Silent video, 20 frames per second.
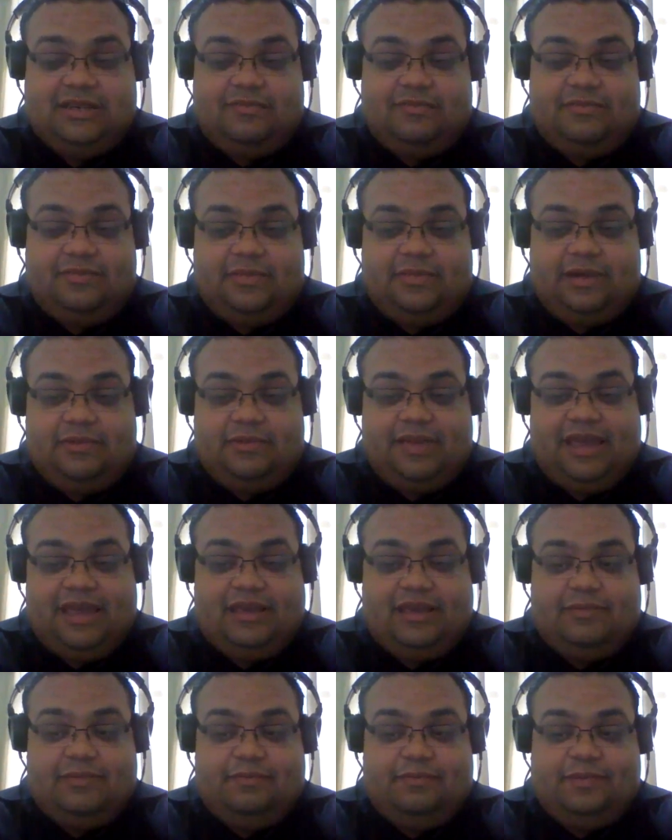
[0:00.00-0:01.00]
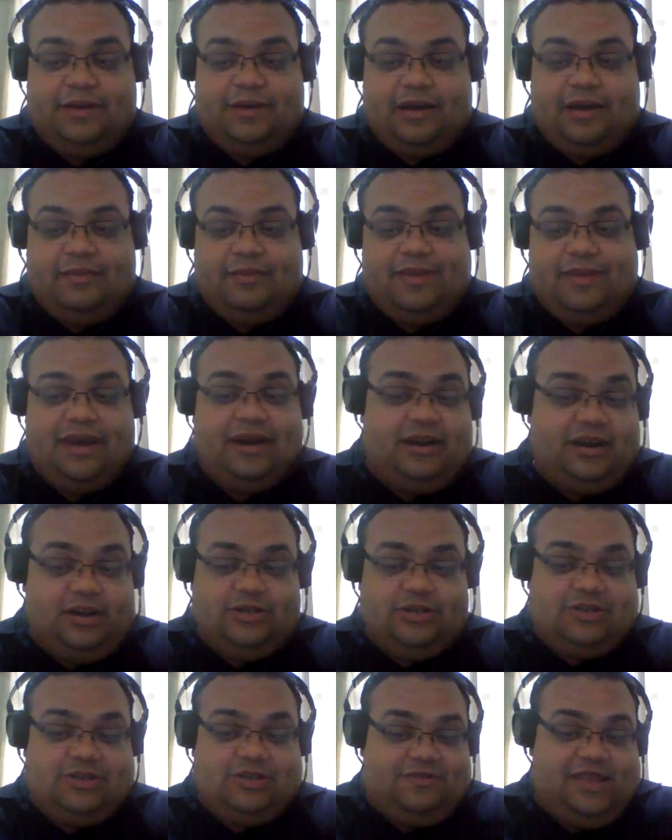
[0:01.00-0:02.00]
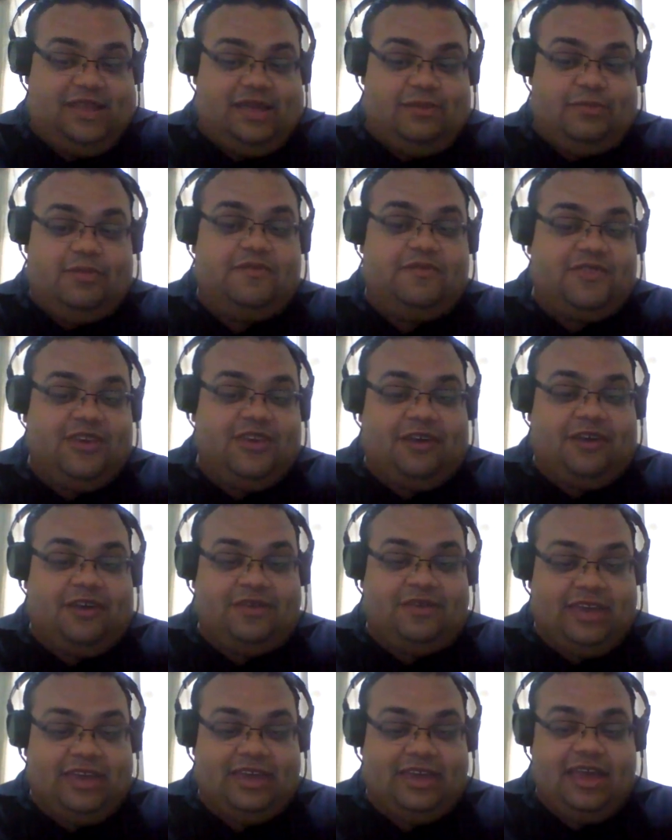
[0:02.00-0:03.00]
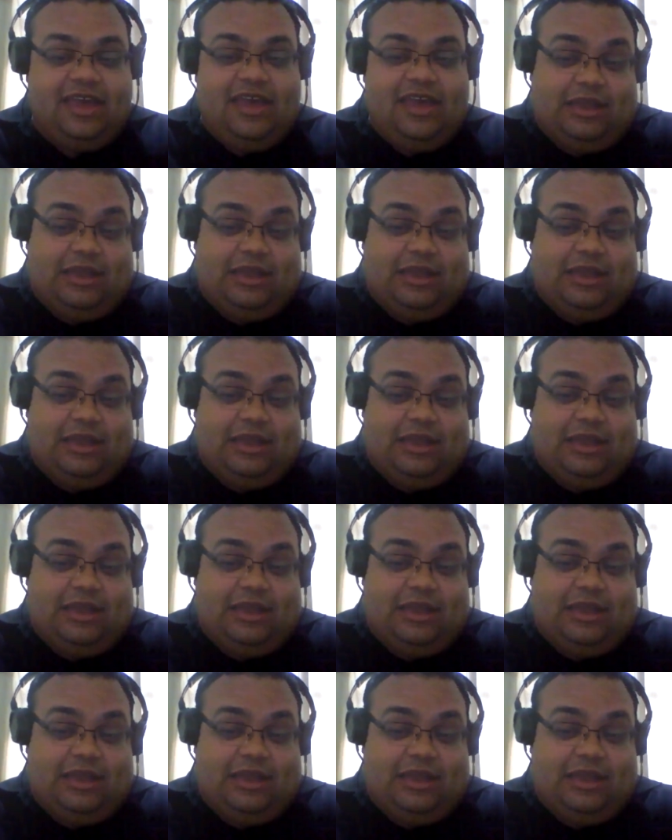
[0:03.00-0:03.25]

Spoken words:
and make better use of them with Java EE.